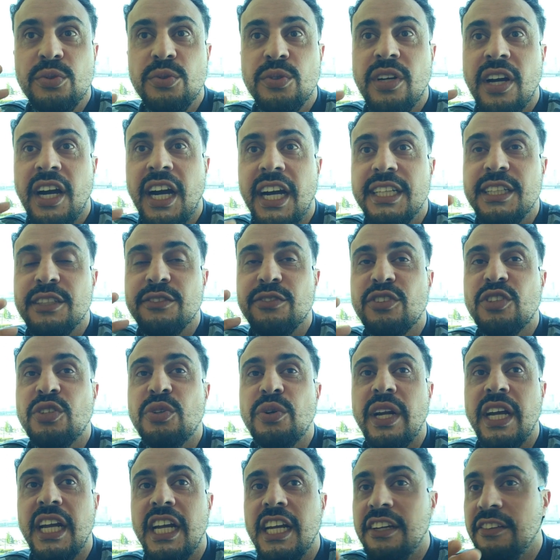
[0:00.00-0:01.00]
kind of
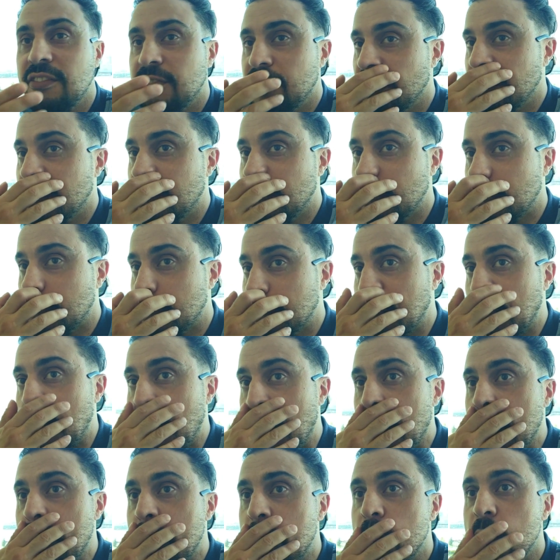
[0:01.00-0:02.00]
crave to just
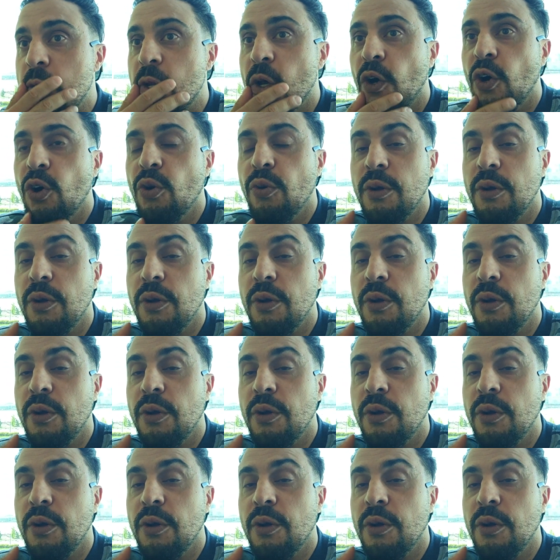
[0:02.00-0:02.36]
know